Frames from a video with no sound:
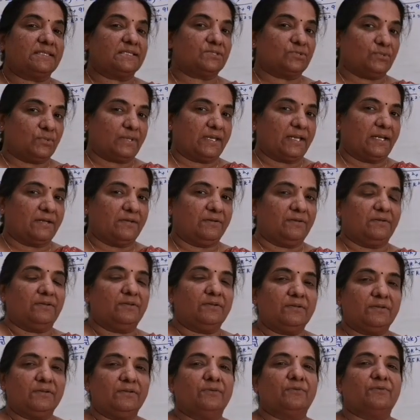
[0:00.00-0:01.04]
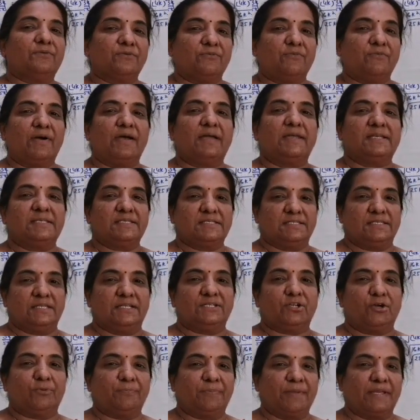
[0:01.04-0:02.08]
so can revise the
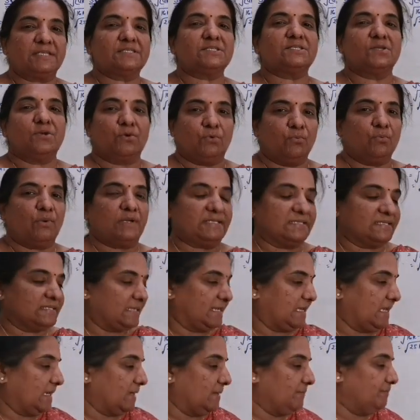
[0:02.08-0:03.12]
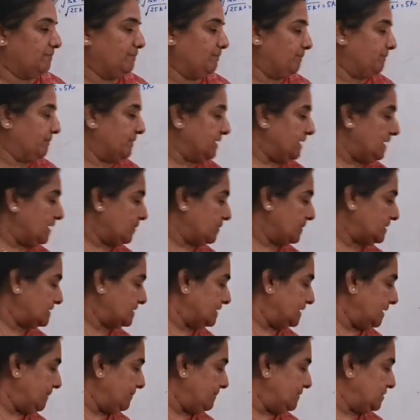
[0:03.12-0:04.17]
topics once again. Question
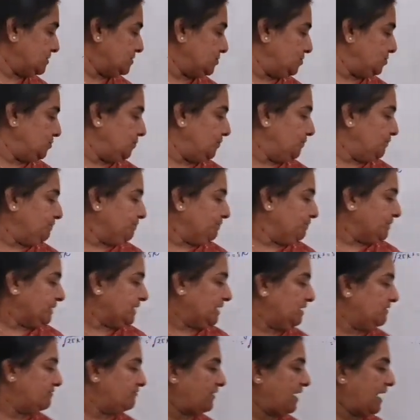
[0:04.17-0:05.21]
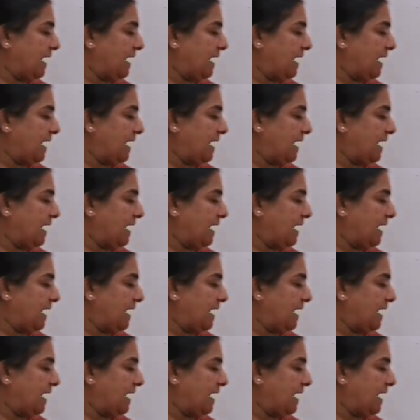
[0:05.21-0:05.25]
number 2. If